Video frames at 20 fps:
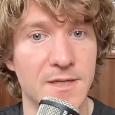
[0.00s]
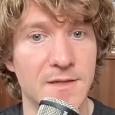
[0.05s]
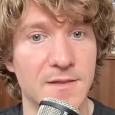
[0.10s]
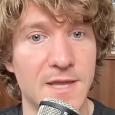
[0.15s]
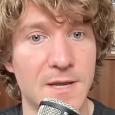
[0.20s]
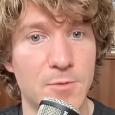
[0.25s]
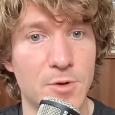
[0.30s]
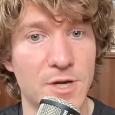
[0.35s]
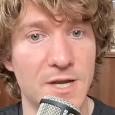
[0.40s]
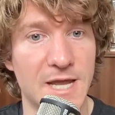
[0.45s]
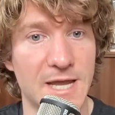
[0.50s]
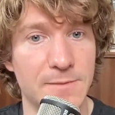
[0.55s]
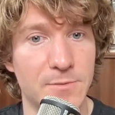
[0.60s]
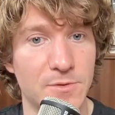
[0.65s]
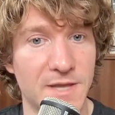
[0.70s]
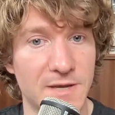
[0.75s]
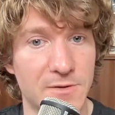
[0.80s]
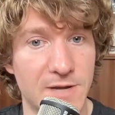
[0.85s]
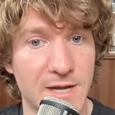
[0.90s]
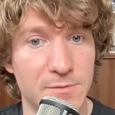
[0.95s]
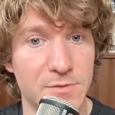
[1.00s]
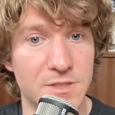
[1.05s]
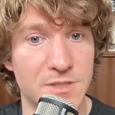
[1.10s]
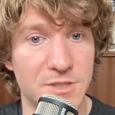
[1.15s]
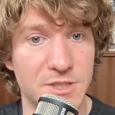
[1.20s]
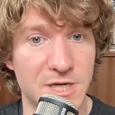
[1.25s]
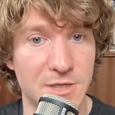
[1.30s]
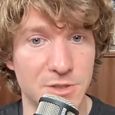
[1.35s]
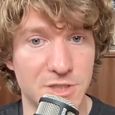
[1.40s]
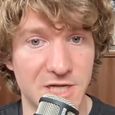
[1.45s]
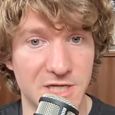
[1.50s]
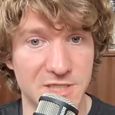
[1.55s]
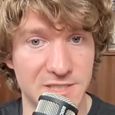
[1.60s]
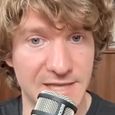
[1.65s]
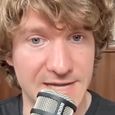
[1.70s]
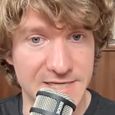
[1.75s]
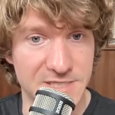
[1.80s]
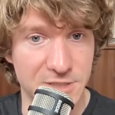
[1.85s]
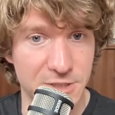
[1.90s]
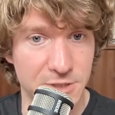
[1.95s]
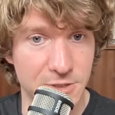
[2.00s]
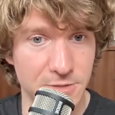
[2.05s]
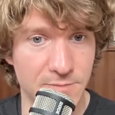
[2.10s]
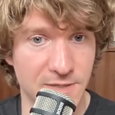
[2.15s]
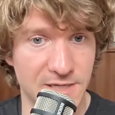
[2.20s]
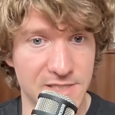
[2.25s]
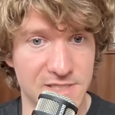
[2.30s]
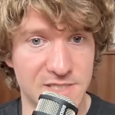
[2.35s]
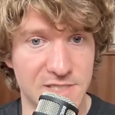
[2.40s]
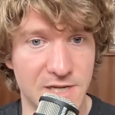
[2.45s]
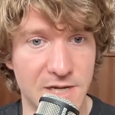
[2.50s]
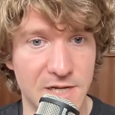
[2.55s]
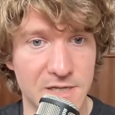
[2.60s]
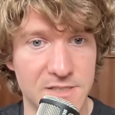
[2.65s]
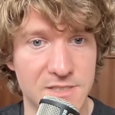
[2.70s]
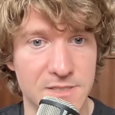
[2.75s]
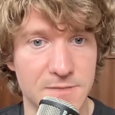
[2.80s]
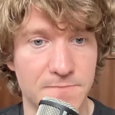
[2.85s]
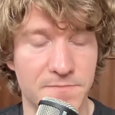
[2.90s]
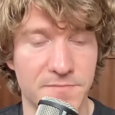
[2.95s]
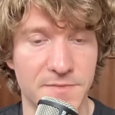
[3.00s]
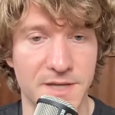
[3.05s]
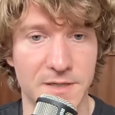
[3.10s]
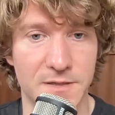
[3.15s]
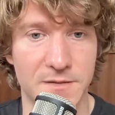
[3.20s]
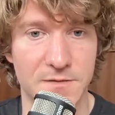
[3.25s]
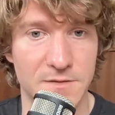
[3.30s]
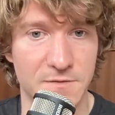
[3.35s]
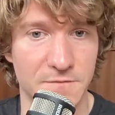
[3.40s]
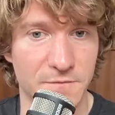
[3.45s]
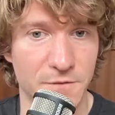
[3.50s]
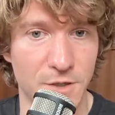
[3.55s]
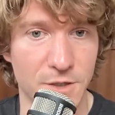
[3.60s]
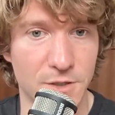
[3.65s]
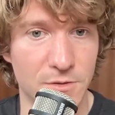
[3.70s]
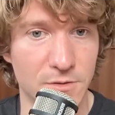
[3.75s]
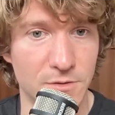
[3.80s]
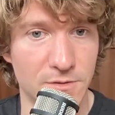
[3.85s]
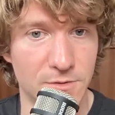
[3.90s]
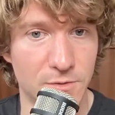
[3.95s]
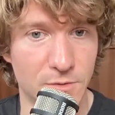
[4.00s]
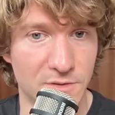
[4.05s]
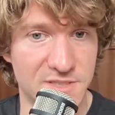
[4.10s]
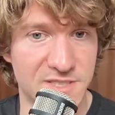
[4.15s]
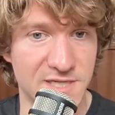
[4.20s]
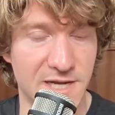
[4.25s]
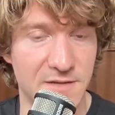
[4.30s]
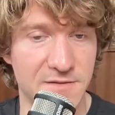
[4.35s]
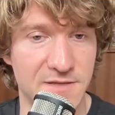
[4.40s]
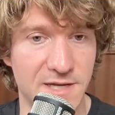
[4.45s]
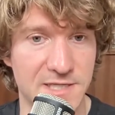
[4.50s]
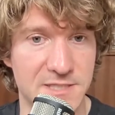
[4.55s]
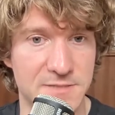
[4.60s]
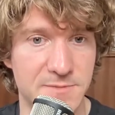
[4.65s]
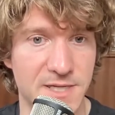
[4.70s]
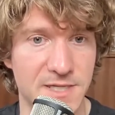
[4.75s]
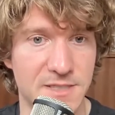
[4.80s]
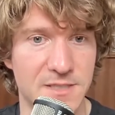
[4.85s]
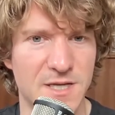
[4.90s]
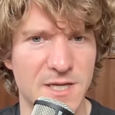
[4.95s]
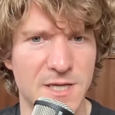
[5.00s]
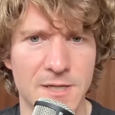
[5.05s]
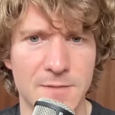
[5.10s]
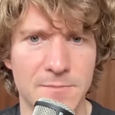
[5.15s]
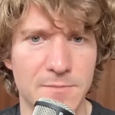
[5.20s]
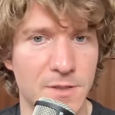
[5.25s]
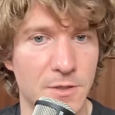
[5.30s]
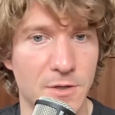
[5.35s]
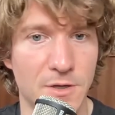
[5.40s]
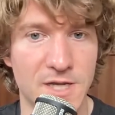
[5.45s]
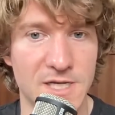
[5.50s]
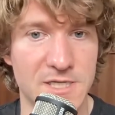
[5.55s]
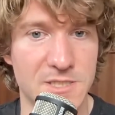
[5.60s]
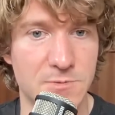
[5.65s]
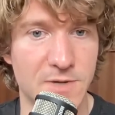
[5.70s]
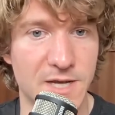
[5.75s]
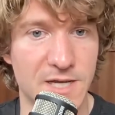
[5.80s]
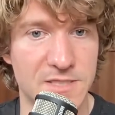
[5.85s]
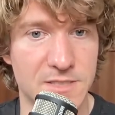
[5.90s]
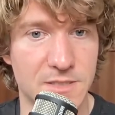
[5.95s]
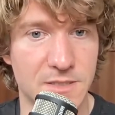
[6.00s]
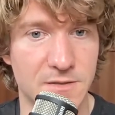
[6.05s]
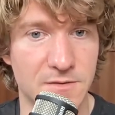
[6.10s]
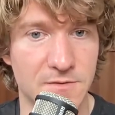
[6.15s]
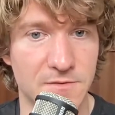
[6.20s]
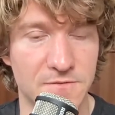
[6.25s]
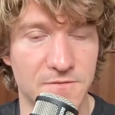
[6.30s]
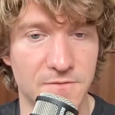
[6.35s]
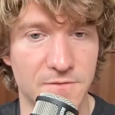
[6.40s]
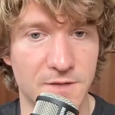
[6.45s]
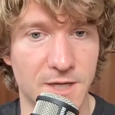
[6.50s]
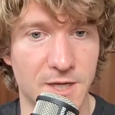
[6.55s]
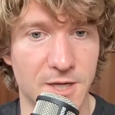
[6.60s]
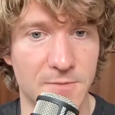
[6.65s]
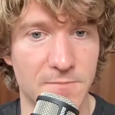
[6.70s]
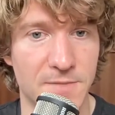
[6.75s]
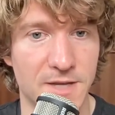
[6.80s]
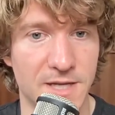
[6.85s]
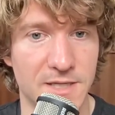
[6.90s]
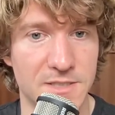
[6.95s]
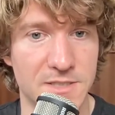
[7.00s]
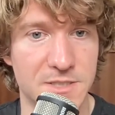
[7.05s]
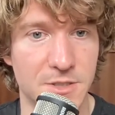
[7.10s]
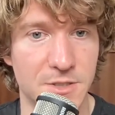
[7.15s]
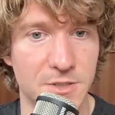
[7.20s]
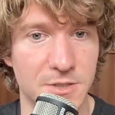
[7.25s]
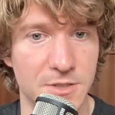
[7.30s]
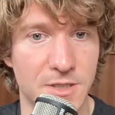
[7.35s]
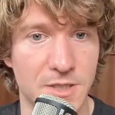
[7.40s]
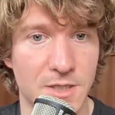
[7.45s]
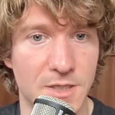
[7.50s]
They were able to judge latitude by the stars, like the vertical north-south aspect, but not east-west. And so